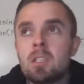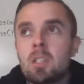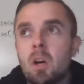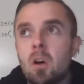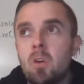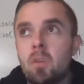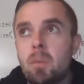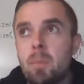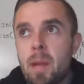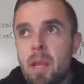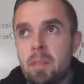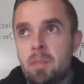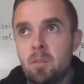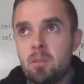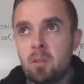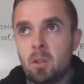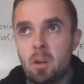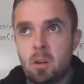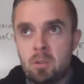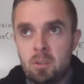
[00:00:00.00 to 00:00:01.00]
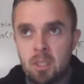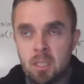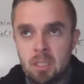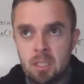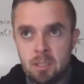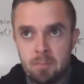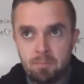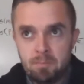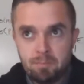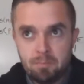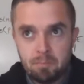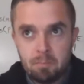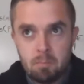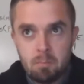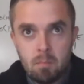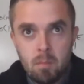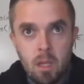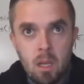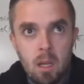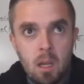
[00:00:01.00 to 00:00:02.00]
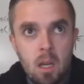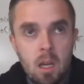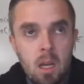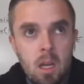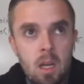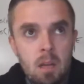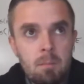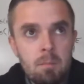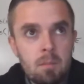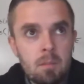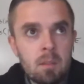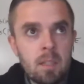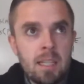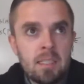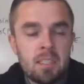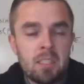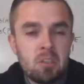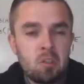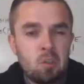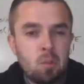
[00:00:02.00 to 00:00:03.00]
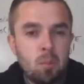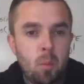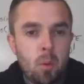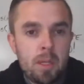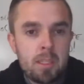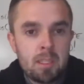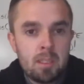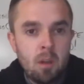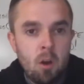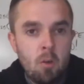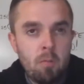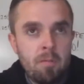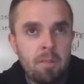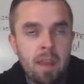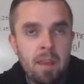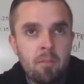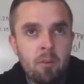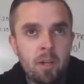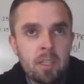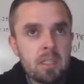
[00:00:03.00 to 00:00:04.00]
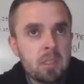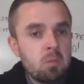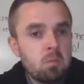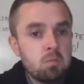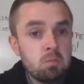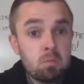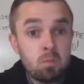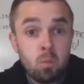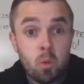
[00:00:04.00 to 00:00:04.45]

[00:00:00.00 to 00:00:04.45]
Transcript: So the Panthers are just less than 2 points home favorites,